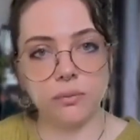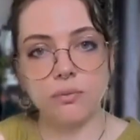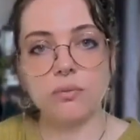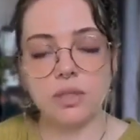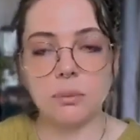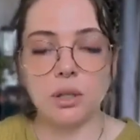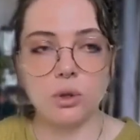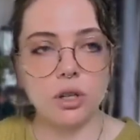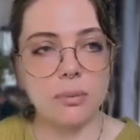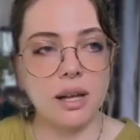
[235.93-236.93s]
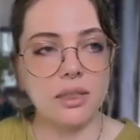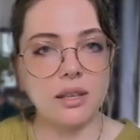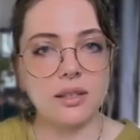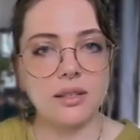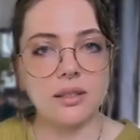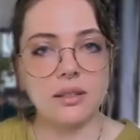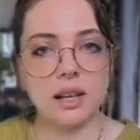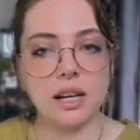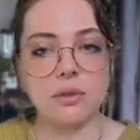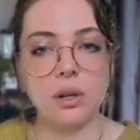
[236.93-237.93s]
seen me talk about this.
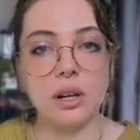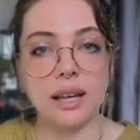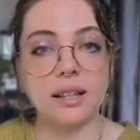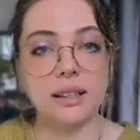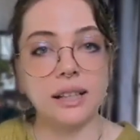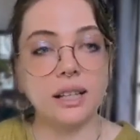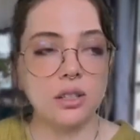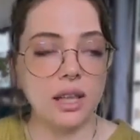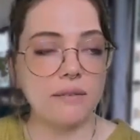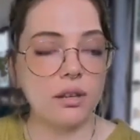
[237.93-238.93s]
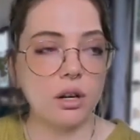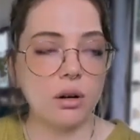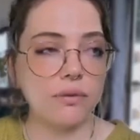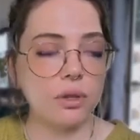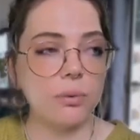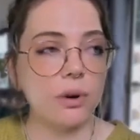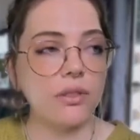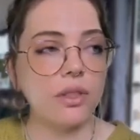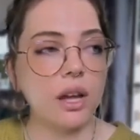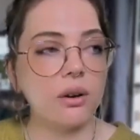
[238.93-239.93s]
And if you'd like a link to that video, if you weren't
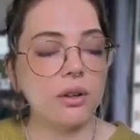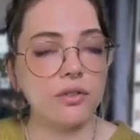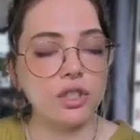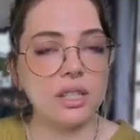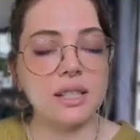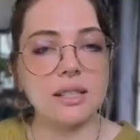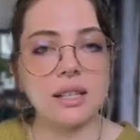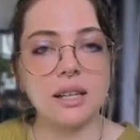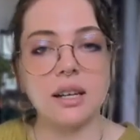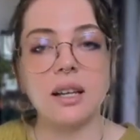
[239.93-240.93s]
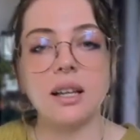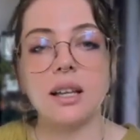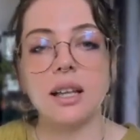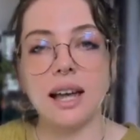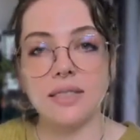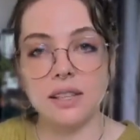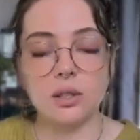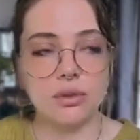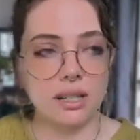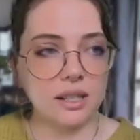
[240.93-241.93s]
there or if you didn't see it and this is
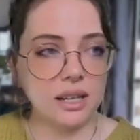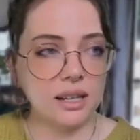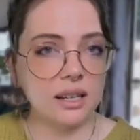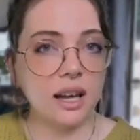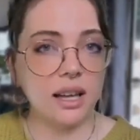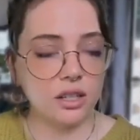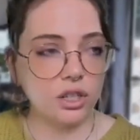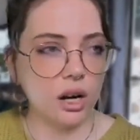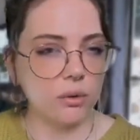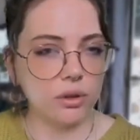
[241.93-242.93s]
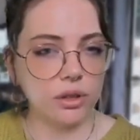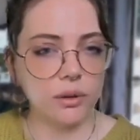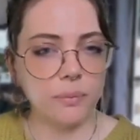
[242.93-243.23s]
resonating, I can share it with you.